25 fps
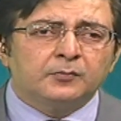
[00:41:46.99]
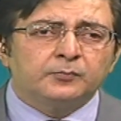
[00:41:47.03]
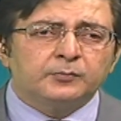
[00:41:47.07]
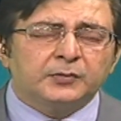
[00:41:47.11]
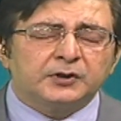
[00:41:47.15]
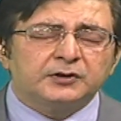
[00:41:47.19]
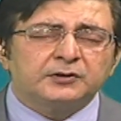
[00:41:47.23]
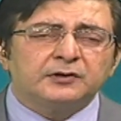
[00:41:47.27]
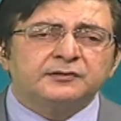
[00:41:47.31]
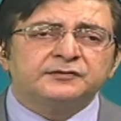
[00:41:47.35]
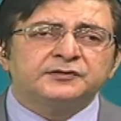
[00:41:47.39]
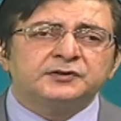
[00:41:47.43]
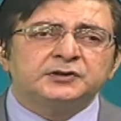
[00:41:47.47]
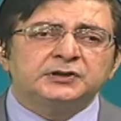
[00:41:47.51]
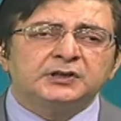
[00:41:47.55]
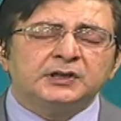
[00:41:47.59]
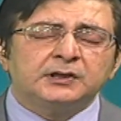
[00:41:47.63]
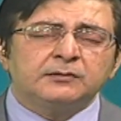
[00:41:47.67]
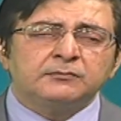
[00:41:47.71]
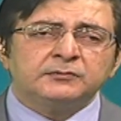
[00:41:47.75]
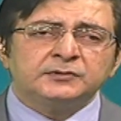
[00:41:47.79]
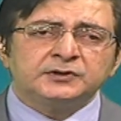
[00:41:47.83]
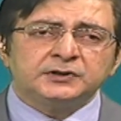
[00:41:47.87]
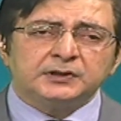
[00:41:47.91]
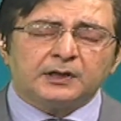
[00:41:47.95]
But it
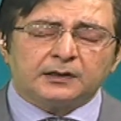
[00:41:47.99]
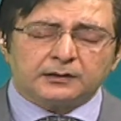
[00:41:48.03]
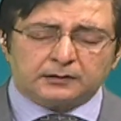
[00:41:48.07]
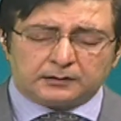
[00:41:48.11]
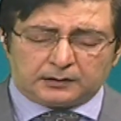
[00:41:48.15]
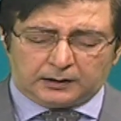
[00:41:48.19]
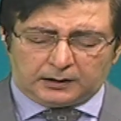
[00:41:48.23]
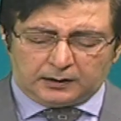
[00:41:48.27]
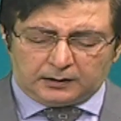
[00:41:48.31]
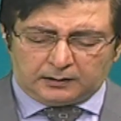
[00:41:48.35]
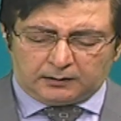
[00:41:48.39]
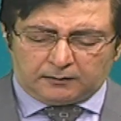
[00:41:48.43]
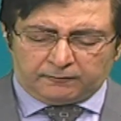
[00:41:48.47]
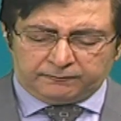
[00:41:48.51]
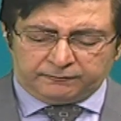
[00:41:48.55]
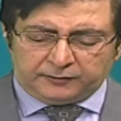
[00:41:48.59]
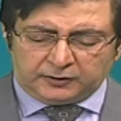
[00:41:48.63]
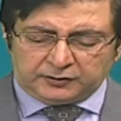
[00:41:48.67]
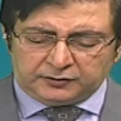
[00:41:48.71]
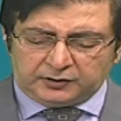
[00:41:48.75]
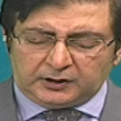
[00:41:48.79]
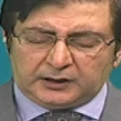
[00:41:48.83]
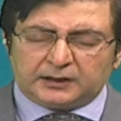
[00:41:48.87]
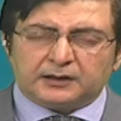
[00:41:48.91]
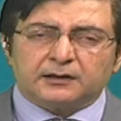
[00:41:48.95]
seems that
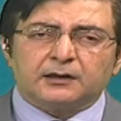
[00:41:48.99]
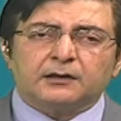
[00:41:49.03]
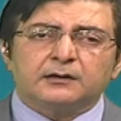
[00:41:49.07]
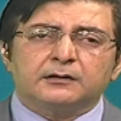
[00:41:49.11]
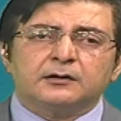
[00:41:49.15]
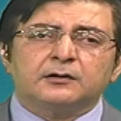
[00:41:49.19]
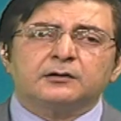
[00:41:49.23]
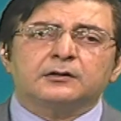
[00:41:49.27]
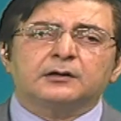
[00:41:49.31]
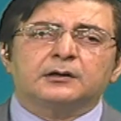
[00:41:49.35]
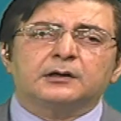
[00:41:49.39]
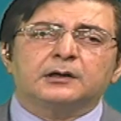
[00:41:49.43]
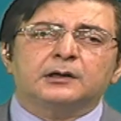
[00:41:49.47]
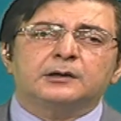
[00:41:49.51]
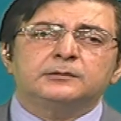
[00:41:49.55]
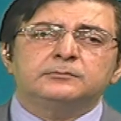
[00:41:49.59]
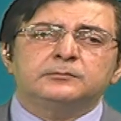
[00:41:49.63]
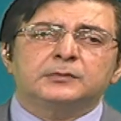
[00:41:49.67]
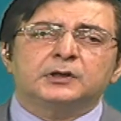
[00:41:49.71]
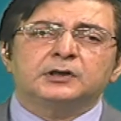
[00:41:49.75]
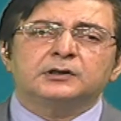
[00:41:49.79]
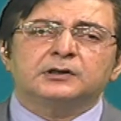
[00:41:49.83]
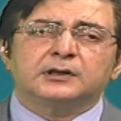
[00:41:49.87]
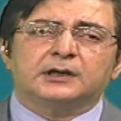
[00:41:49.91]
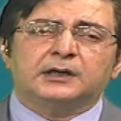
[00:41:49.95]
with the current
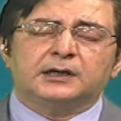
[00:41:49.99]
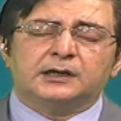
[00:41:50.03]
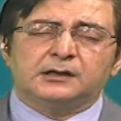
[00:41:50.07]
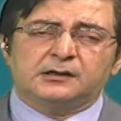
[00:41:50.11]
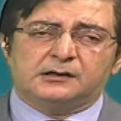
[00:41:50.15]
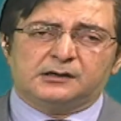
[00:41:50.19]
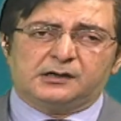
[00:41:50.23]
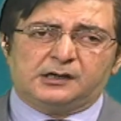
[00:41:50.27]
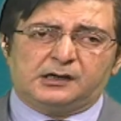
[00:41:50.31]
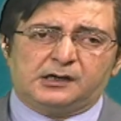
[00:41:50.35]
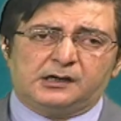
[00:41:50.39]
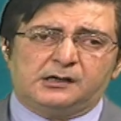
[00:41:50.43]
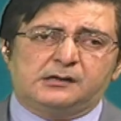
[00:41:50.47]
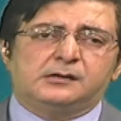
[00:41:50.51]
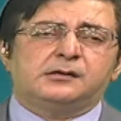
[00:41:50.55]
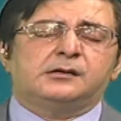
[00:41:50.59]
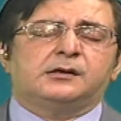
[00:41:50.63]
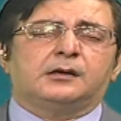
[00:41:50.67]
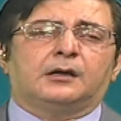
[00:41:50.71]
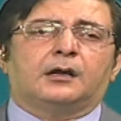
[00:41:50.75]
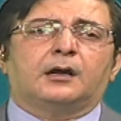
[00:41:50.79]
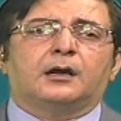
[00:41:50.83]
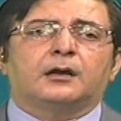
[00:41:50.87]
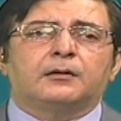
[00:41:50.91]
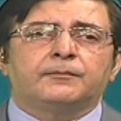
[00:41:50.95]
government in
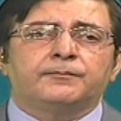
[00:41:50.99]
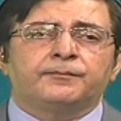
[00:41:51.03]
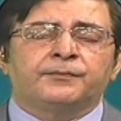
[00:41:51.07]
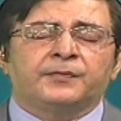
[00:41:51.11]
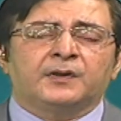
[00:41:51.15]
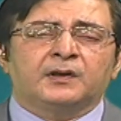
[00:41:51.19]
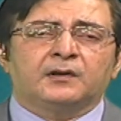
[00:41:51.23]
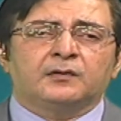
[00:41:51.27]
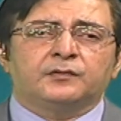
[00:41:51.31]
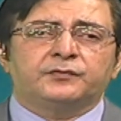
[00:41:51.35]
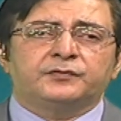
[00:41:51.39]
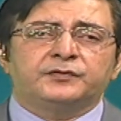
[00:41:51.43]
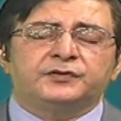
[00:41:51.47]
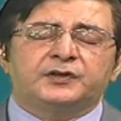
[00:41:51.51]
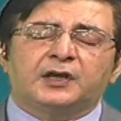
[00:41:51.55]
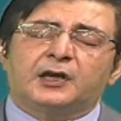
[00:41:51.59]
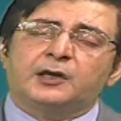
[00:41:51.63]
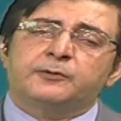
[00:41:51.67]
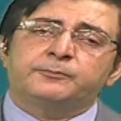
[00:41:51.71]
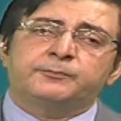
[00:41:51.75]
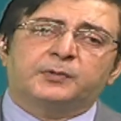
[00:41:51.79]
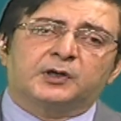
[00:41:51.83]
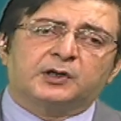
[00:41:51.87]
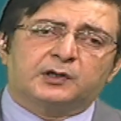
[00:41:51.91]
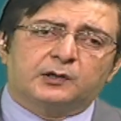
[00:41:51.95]
India,
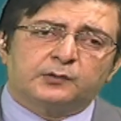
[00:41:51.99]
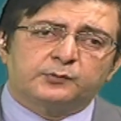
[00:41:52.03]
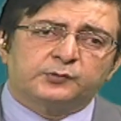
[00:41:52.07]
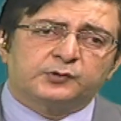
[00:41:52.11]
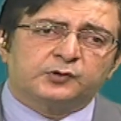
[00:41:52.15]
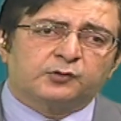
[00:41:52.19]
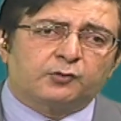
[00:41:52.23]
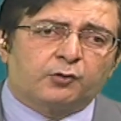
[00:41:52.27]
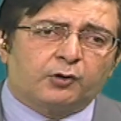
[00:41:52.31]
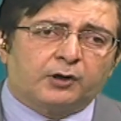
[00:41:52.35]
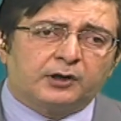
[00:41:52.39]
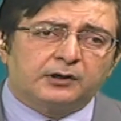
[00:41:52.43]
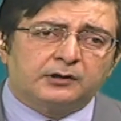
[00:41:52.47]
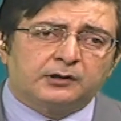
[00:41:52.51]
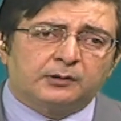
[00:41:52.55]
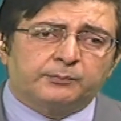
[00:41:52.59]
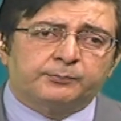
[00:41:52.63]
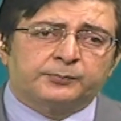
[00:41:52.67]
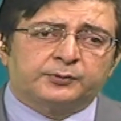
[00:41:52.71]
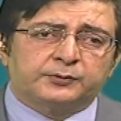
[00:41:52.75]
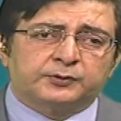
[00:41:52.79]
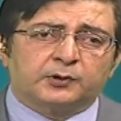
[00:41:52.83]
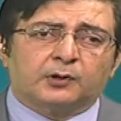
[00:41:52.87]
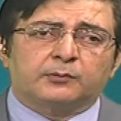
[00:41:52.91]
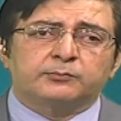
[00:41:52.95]
that becomes quite a
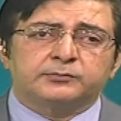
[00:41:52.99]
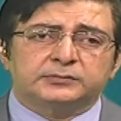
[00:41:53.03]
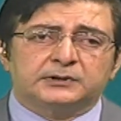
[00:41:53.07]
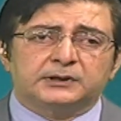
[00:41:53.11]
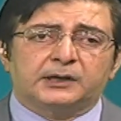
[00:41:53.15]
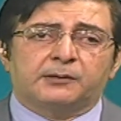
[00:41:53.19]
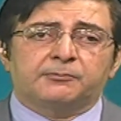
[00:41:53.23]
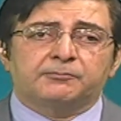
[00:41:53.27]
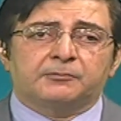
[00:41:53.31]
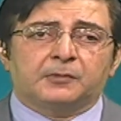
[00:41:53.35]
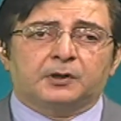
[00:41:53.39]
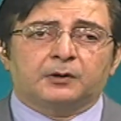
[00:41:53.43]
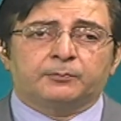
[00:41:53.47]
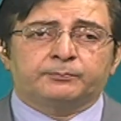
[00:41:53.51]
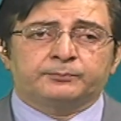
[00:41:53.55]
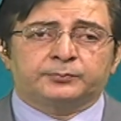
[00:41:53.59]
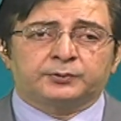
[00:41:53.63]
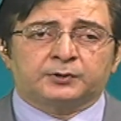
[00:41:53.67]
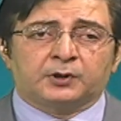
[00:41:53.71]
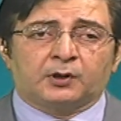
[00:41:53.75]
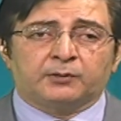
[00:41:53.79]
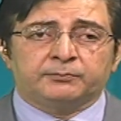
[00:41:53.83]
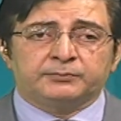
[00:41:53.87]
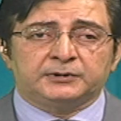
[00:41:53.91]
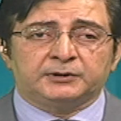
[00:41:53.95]

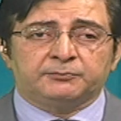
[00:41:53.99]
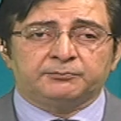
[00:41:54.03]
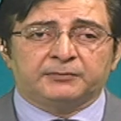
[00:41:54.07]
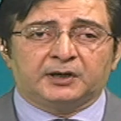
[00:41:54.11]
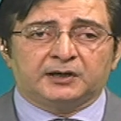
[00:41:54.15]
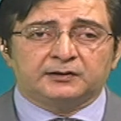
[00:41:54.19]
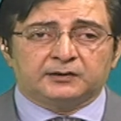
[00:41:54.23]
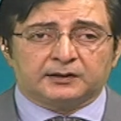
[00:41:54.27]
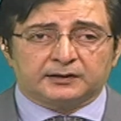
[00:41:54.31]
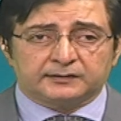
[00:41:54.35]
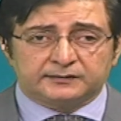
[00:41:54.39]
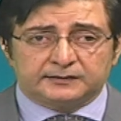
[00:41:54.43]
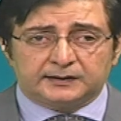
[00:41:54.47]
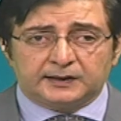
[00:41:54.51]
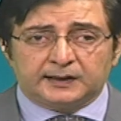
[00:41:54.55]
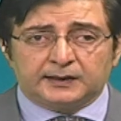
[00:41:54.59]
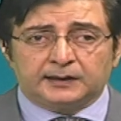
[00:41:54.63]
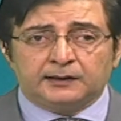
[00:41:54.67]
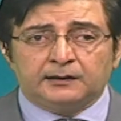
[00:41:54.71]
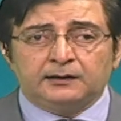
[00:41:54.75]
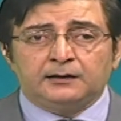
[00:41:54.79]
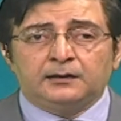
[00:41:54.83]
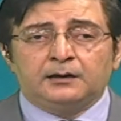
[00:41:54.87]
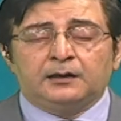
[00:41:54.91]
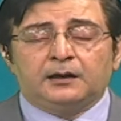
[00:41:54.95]
problematic thing.